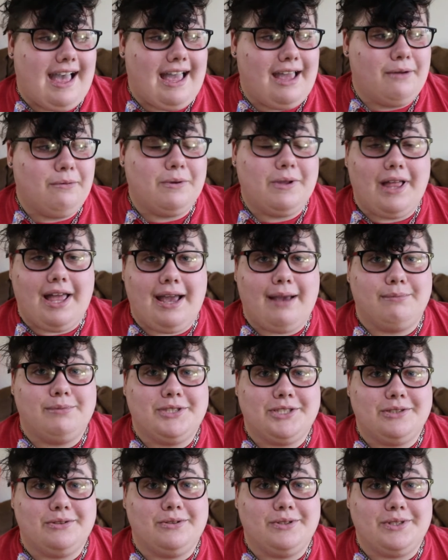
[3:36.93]
I will
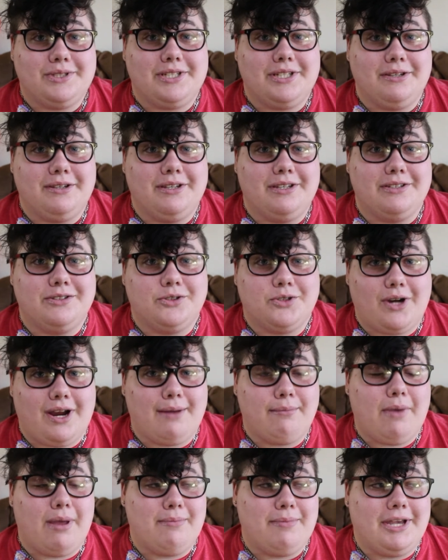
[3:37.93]
absolutely
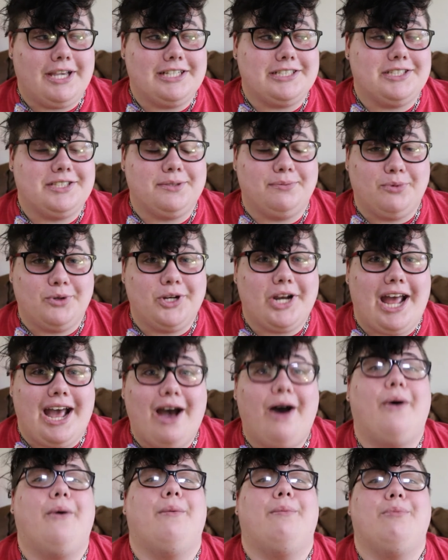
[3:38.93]
try my best to put
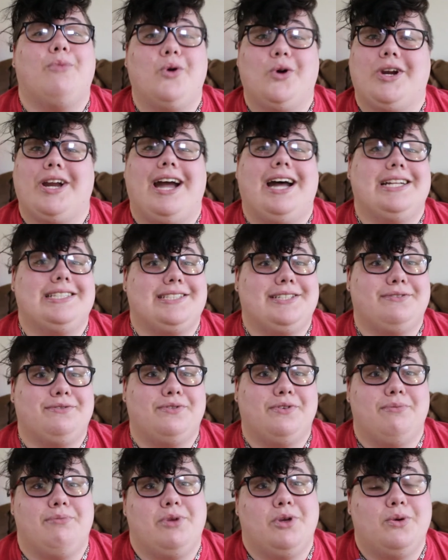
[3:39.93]
out more content
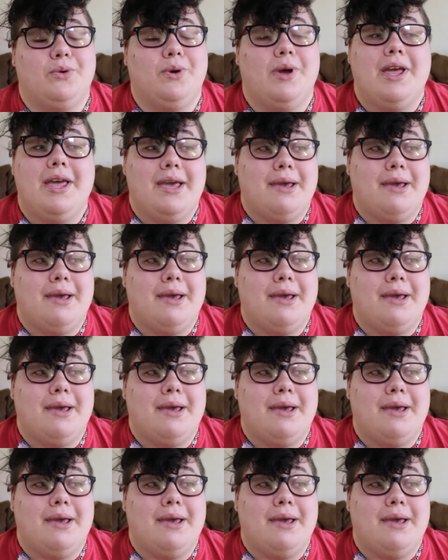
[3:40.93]
from you.